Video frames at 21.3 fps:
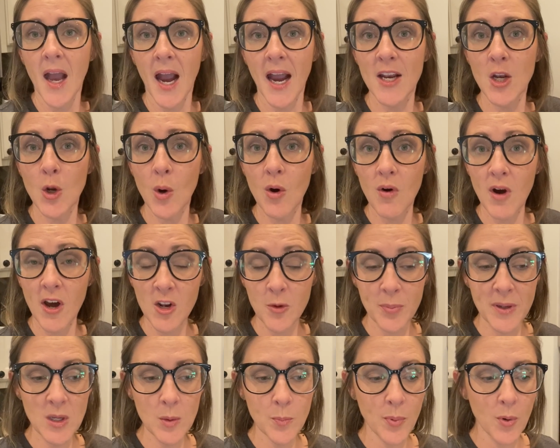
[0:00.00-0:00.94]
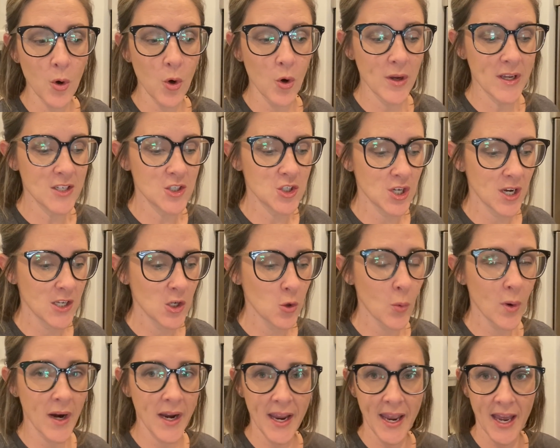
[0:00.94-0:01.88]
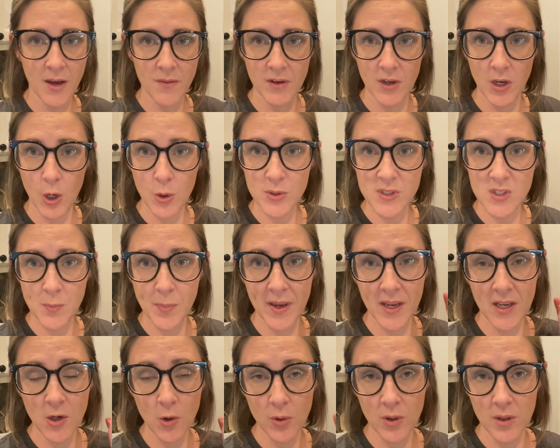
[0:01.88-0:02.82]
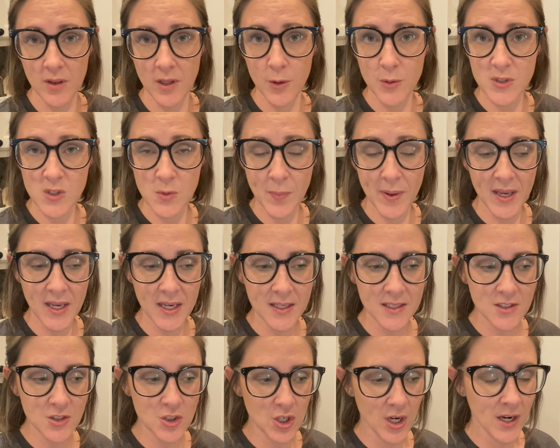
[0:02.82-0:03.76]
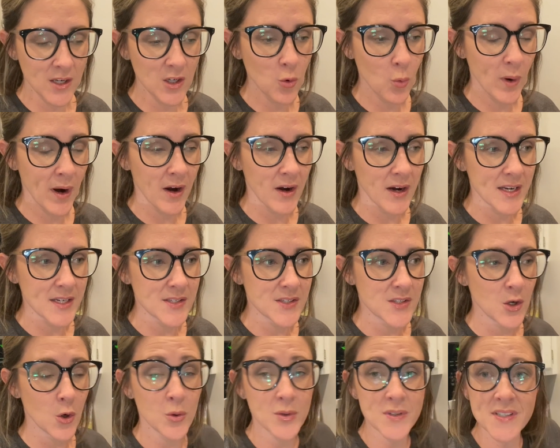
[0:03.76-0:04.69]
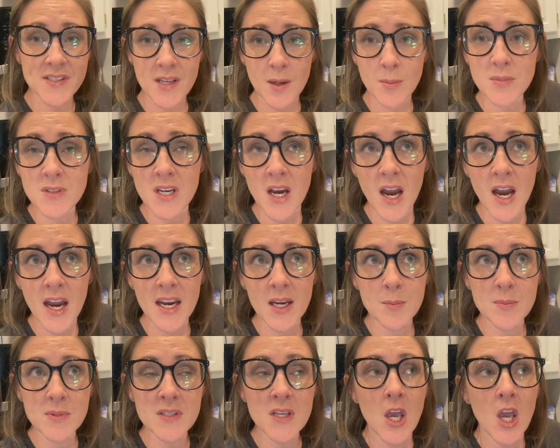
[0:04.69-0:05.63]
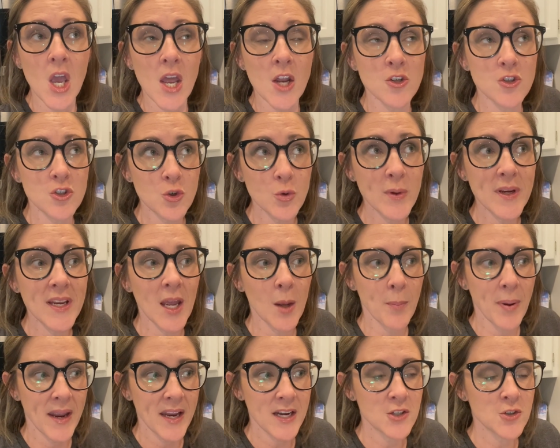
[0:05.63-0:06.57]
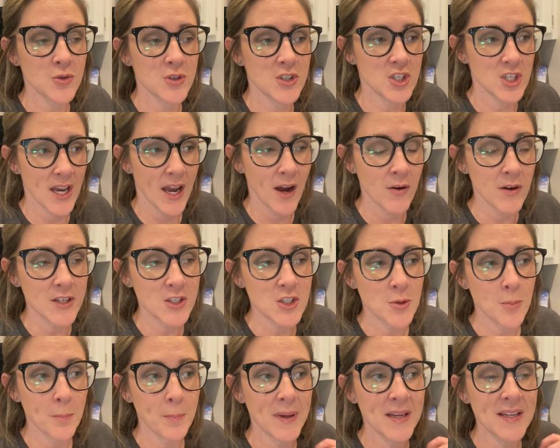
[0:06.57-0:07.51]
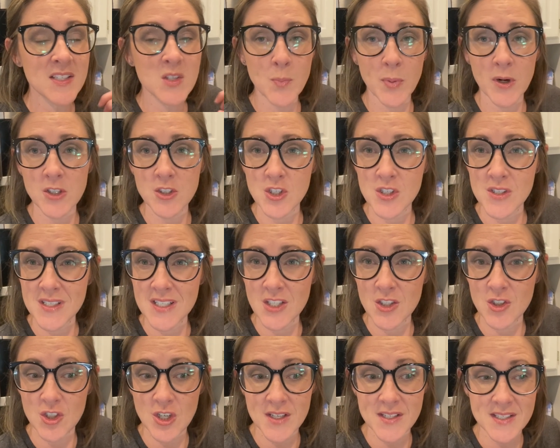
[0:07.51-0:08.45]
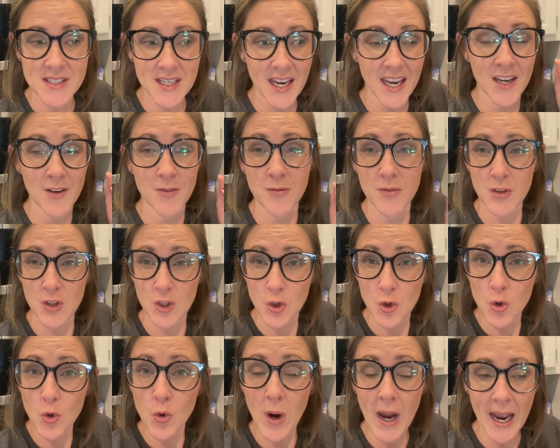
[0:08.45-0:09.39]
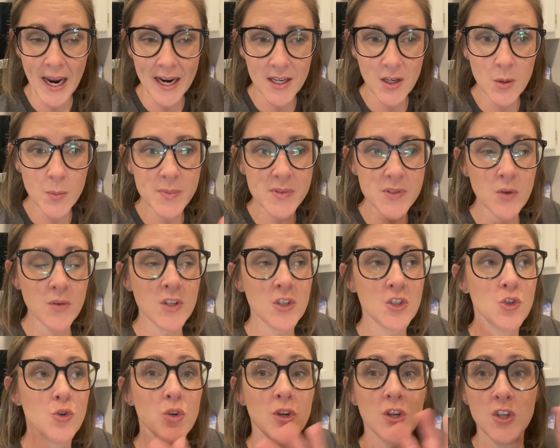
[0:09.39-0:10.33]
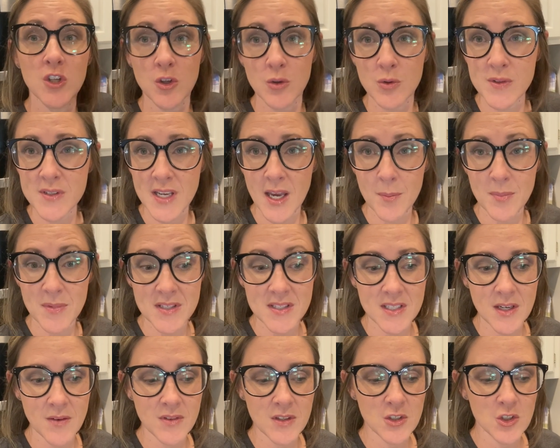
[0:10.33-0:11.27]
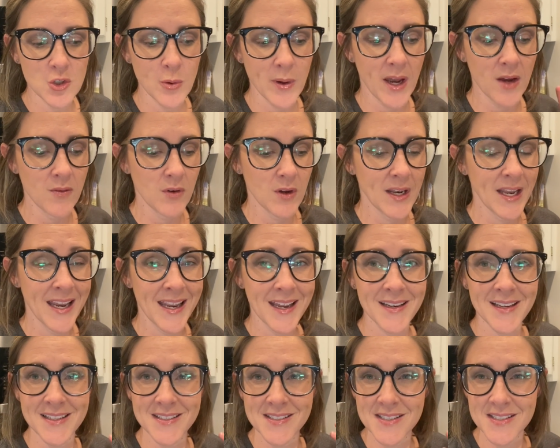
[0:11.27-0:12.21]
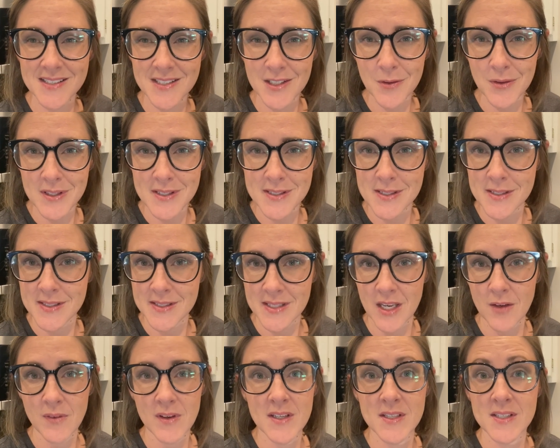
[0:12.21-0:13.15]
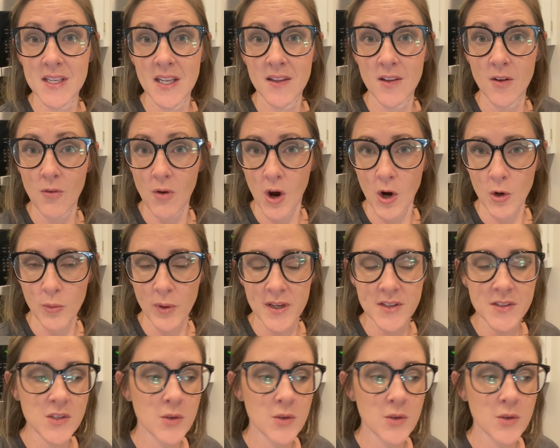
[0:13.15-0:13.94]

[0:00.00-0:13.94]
I know a lot of people in January have a no spend or low spend January. So sometimes Doing a pantry challenge means purchasing just a few items so that you can use up the stuff that you have on hand. It still is a savings in the long run.